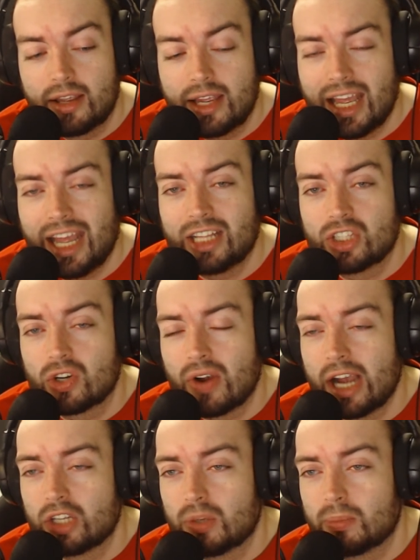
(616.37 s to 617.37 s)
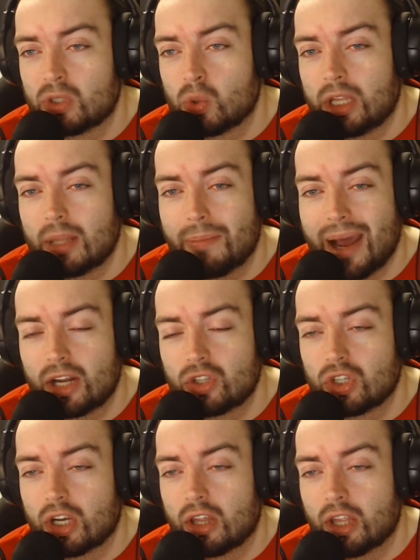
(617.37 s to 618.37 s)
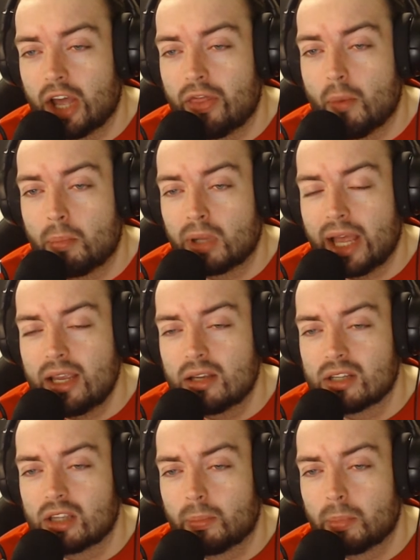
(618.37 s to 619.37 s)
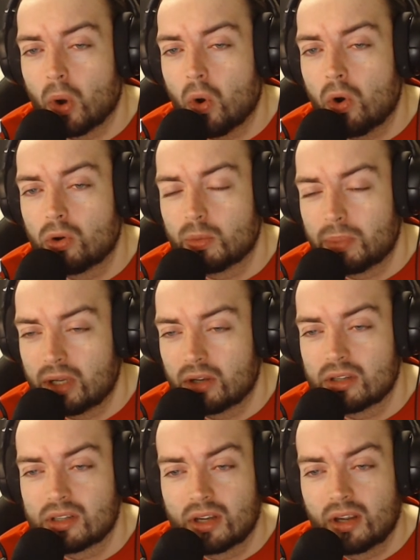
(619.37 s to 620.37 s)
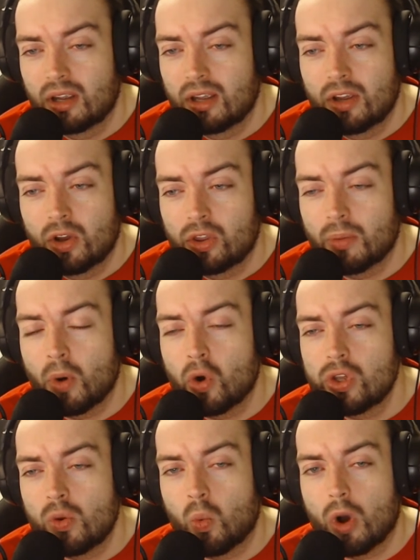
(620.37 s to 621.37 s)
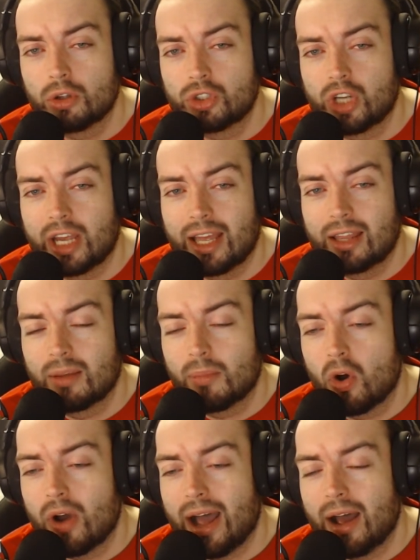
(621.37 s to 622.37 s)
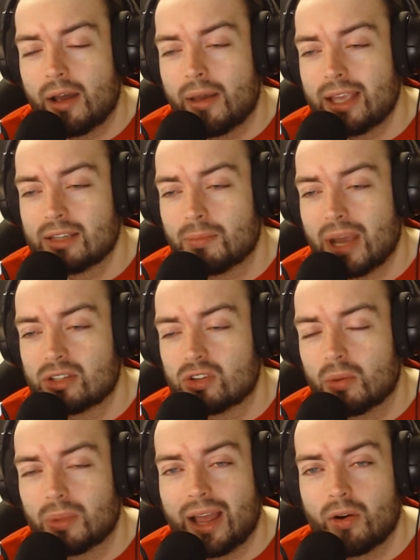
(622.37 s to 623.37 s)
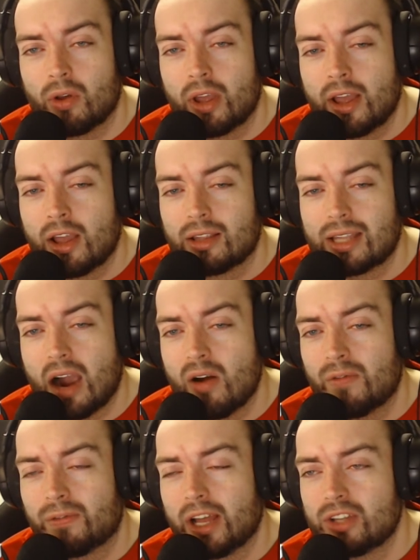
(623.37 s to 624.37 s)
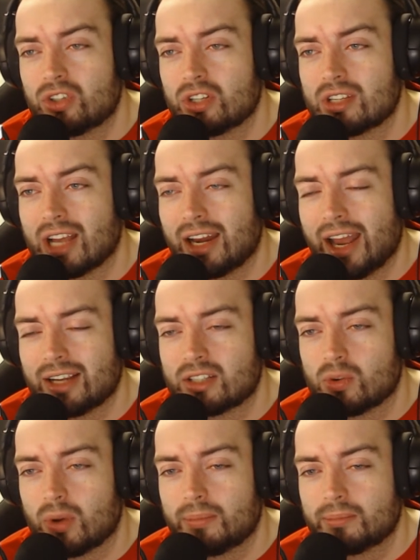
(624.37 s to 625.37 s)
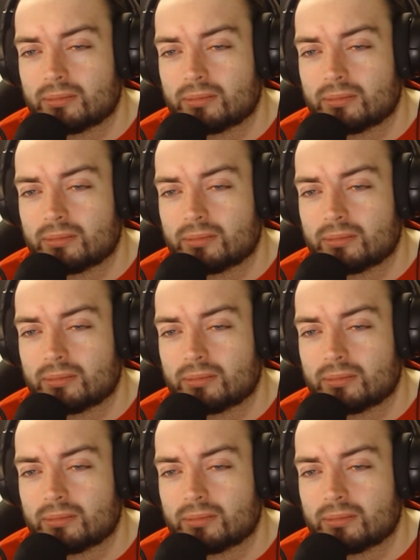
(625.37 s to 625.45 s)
interaction between the manager and the players and the board, because the more you watch it, the more it's messed up. Like, Darren Fletcher sat next to him,